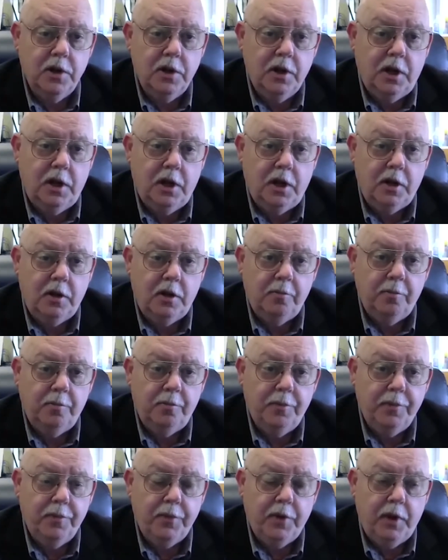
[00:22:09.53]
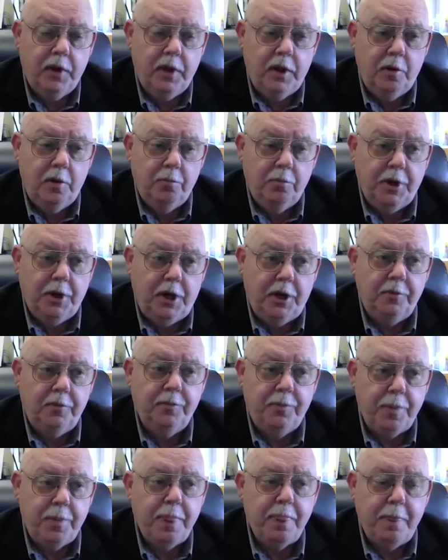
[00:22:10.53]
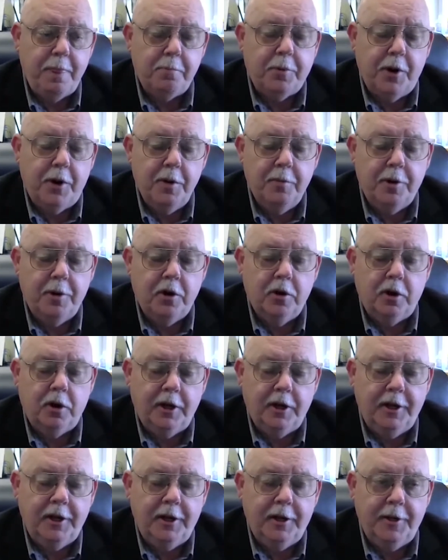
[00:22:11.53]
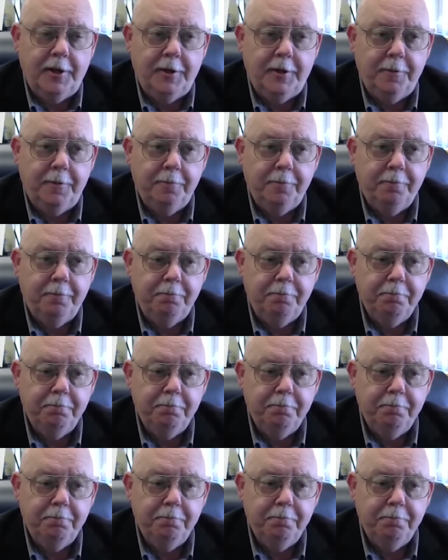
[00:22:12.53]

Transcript: But primarily, the